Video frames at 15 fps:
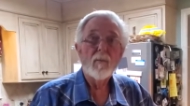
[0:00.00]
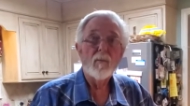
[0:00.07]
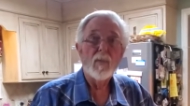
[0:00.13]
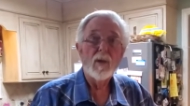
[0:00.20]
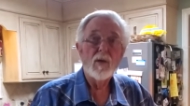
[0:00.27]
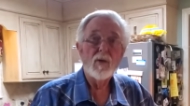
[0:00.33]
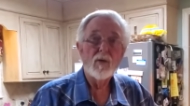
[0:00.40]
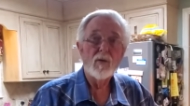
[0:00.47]

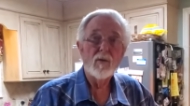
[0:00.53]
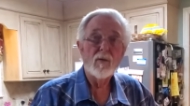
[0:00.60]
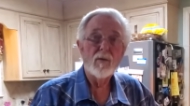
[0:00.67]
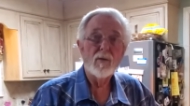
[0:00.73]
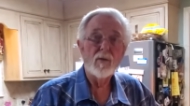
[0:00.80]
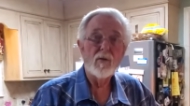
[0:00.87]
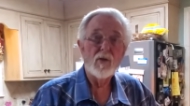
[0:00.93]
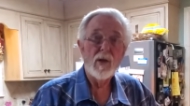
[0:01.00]
be sure
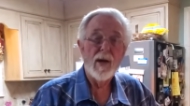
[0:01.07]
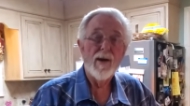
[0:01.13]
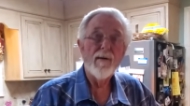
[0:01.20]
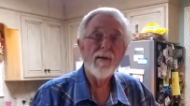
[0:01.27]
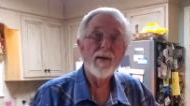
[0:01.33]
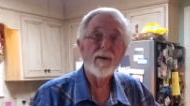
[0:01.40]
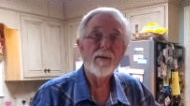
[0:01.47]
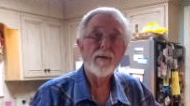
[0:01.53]
to share
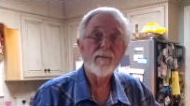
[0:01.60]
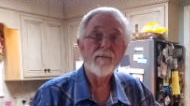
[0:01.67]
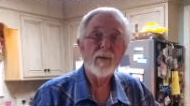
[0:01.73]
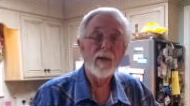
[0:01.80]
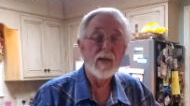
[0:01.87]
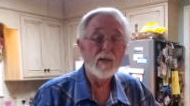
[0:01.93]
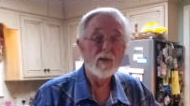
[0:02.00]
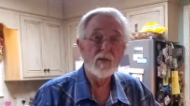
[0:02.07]
it
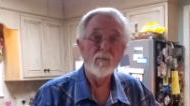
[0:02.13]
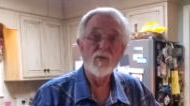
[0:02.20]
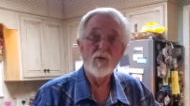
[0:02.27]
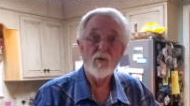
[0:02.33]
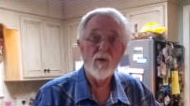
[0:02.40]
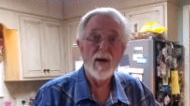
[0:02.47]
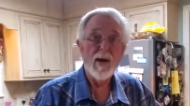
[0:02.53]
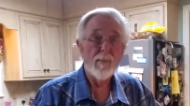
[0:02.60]
and
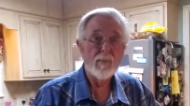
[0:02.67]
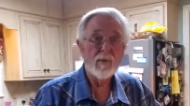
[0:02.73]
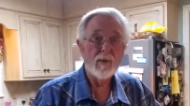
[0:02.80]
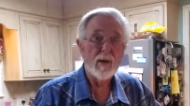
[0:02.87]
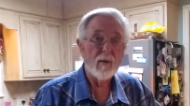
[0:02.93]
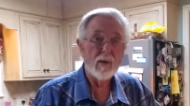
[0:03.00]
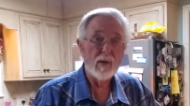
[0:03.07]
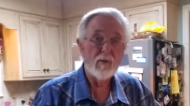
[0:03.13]
subscribe to
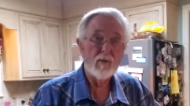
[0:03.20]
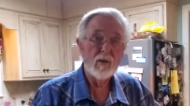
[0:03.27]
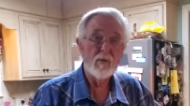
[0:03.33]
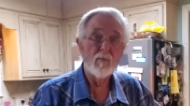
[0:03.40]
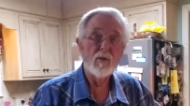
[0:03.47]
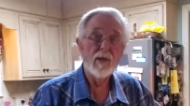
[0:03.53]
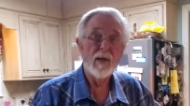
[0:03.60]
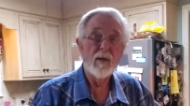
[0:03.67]
our
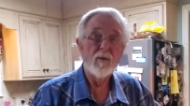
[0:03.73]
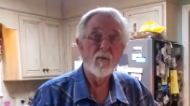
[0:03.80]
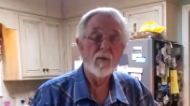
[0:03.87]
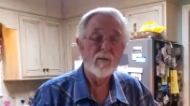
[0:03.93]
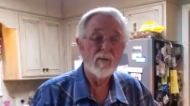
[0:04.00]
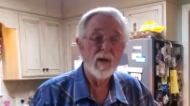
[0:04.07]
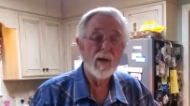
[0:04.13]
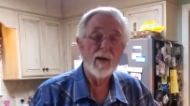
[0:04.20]
YouTube channel.
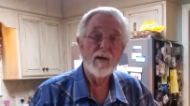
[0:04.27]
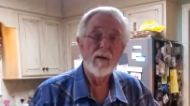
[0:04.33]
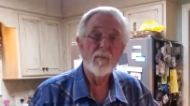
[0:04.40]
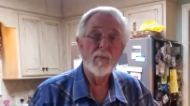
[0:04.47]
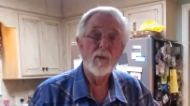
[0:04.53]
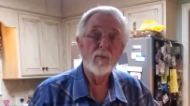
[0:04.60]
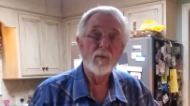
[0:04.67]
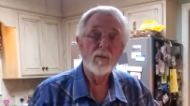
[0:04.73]
We've got it
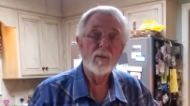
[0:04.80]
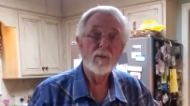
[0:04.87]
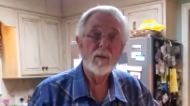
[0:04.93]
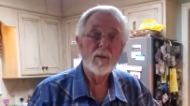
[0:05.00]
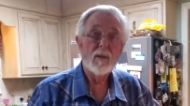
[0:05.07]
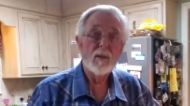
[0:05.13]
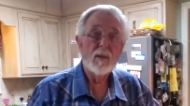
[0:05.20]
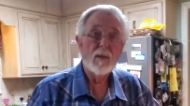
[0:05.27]
up on the
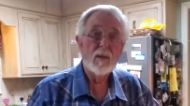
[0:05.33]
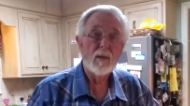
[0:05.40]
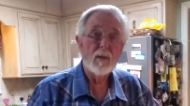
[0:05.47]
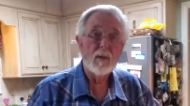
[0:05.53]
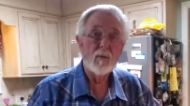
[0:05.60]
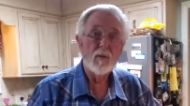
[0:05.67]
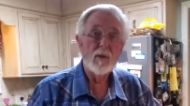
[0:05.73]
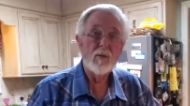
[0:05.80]

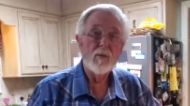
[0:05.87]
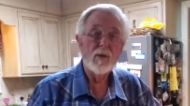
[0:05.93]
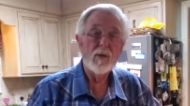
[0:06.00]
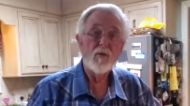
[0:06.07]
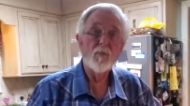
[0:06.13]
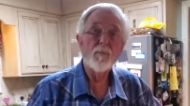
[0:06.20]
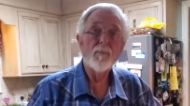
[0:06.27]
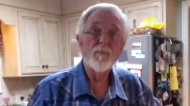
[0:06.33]
on
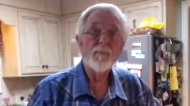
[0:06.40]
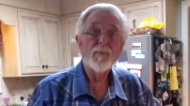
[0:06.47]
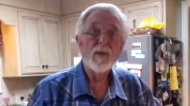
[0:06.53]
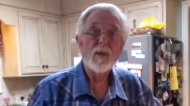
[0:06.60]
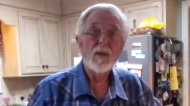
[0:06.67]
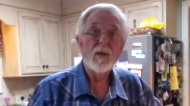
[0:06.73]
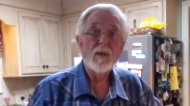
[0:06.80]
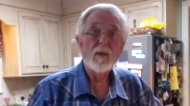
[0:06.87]
YouTube.
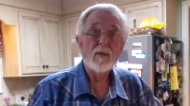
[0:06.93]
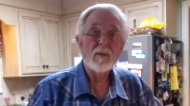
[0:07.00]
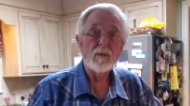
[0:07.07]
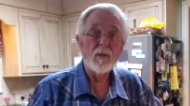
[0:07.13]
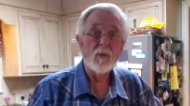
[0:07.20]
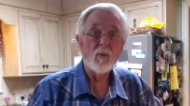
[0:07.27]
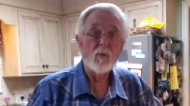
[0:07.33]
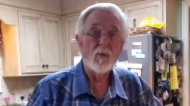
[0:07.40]

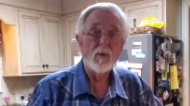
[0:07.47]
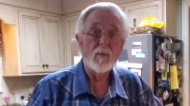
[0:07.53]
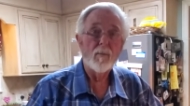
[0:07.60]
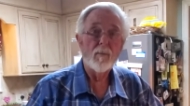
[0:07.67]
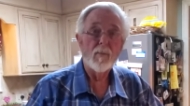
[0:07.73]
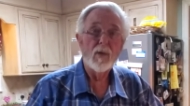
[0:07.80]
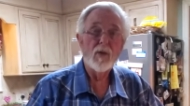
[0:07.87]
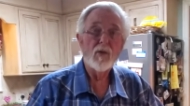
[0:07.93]
So
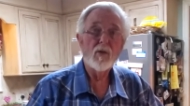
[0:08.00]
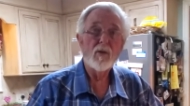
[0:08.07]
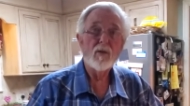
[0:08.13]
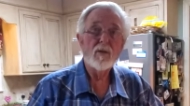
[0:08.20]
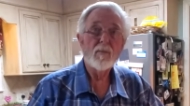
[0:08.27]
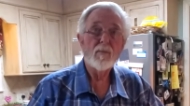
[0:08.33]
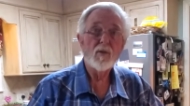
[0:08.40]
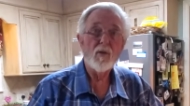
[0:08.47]
uh, be sure and
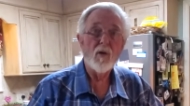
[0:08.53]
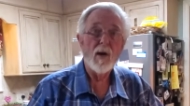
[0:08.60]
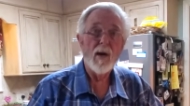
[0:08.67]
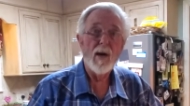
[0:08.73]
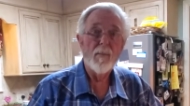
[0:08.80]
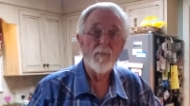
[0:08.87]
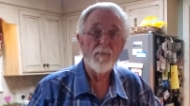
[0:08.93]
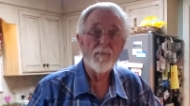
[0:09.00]

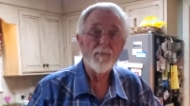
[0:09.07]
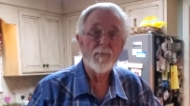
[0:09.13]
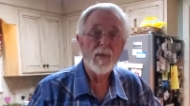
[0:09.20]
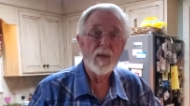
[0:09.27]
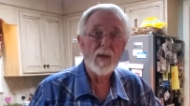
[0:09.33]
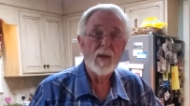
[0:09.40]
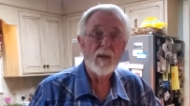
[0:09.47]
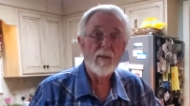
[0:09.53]
subscribe.
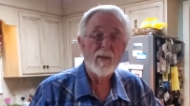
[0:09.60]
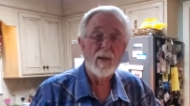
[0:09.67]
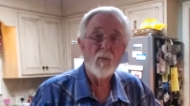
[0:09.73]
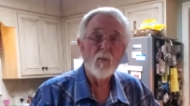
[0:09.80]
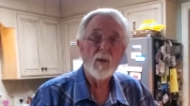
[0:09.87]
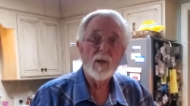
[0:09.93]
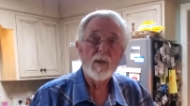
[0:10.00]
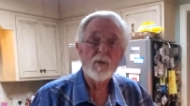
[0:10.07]
That
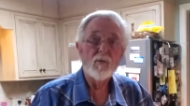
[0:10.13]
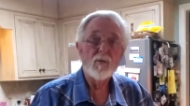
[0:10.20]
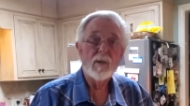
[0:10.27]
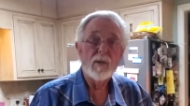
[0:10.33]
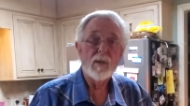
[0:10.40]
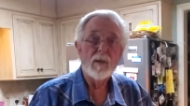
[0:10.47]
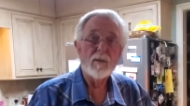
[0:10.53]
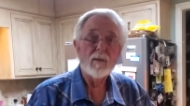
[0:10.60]
way you'll
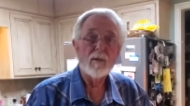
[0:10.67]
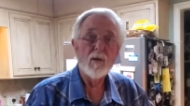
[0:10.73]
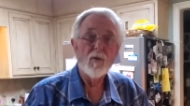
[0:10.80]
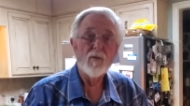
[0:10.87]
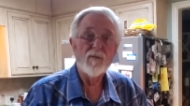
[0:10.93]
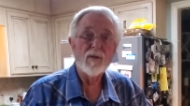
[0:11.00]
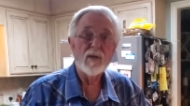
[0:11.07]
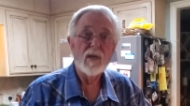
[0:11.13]
get
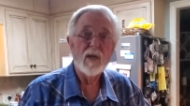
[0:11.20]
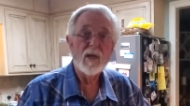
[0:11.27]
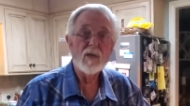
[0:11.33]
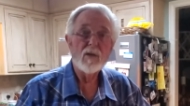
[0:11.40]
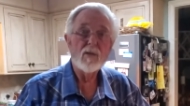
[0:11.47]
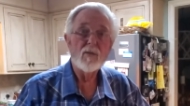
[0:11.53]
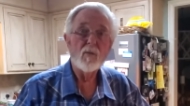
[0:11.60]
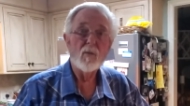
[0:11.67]

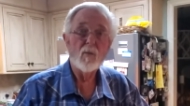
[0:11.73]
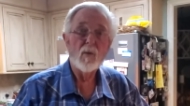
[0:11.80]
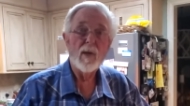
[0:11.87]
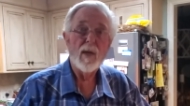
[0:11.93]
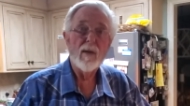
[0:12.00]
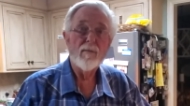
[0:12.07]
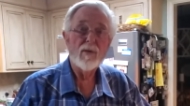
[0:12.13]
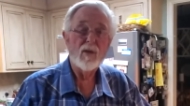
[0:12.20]
notifications when we
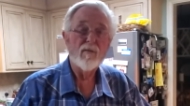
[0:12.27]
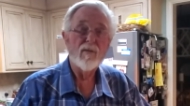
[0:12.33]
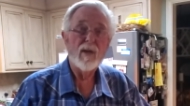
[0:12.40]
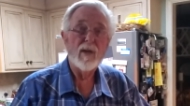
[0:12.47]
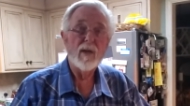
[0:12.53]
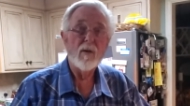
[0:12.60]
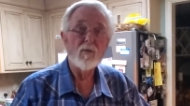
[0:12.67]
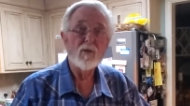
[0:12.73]
have new
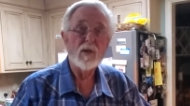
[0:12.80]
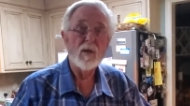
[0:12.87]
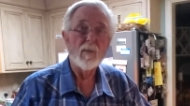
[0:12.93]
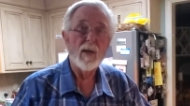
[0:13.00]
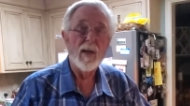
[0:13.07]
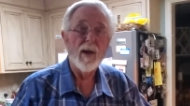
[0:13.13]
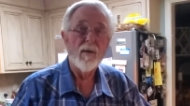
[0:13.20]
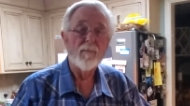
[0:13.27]
videos
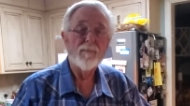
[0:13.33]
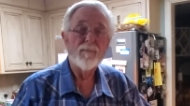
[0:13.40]
coming out.